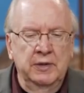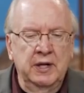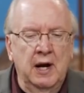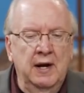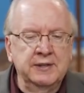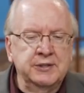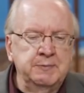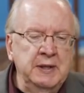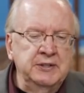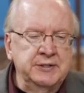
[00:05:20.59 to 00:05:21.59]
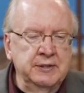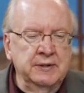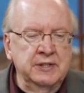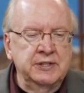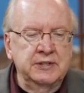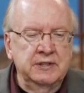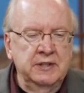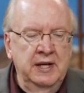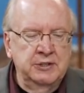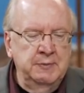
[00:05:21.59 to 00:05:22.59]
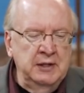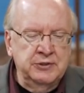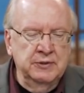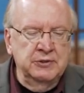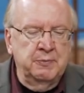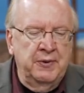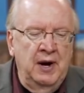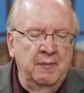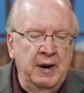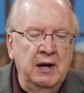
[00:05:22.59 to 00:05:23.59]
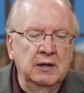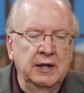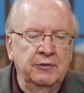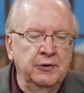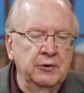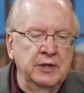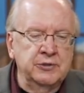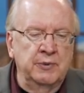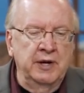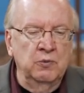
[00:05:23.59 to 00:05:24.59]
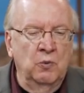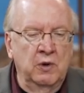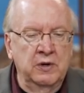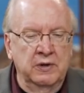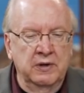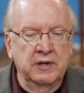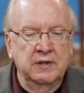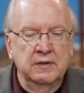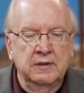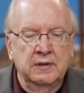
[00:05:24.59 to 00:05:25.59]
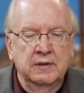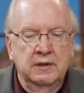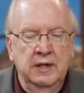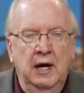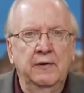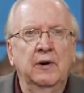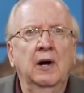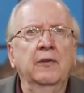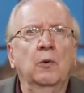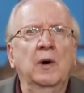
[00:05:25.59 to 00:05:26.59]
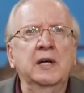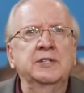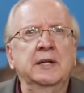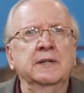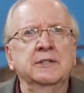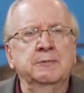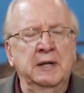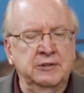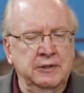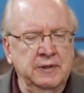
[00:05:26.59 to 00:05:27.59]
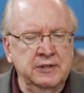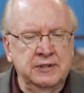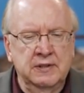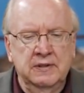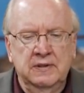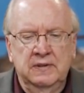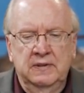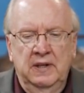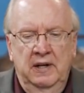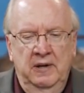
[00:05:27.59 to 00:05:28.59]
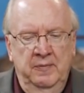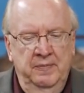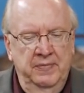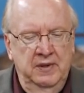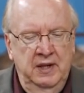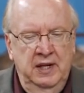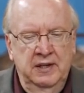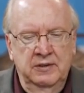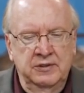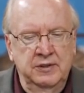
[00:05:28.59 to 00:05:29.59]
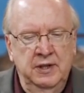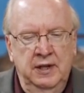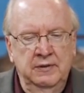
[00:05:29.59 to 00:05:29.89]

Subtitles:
when God speaks to us, He speaks to us primarily through His written Word. Now, there are other ways He can speak to us. He can